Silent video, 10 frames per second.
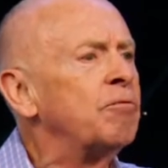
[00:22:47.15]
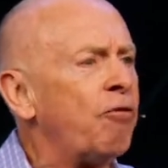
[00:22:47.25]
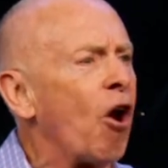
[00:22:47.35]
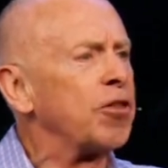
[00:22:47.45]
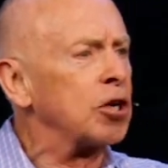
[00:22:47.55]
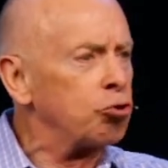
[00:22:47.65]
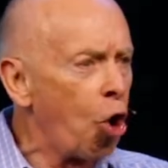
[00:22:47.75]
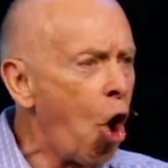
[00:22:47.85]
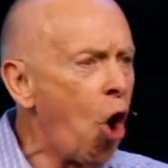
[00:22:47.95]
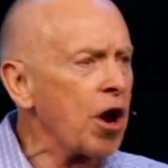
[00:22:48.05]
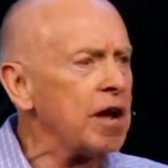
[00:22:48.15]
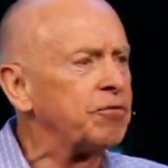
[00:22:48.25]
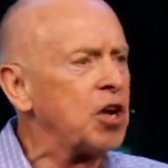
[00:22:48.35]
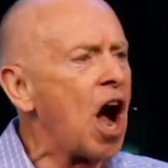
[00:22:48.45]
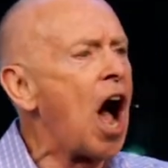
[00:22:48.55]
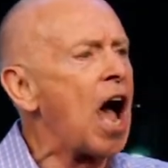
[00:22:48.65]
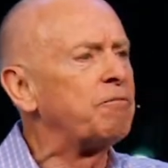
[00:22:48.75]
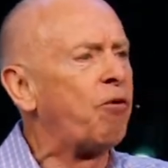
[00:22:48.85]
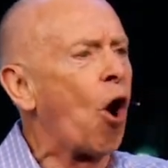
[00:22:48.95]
for the glory of God,